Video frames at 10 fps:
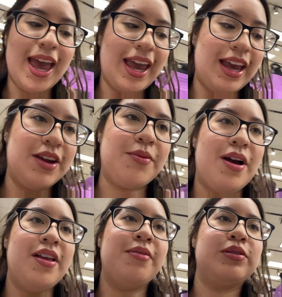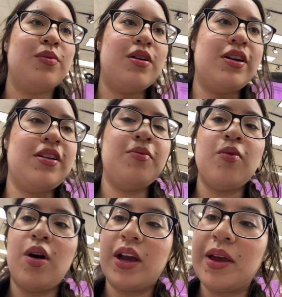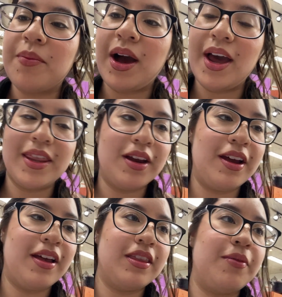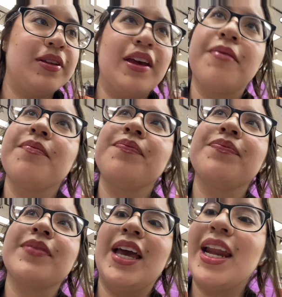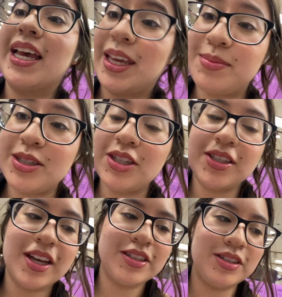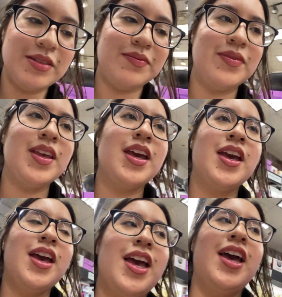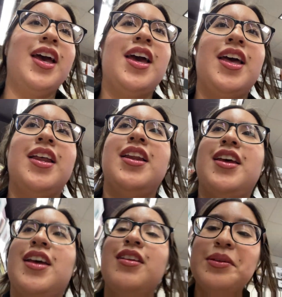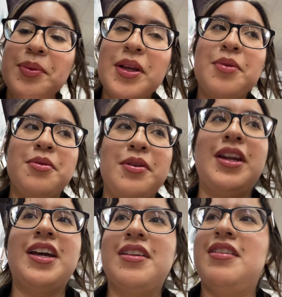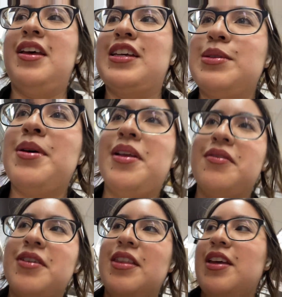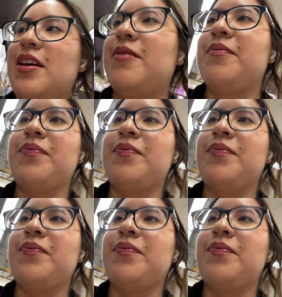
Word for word: And while I was walk walking by there, they were like, had a kimchi section and it looked pretty cool and I could like smell everything.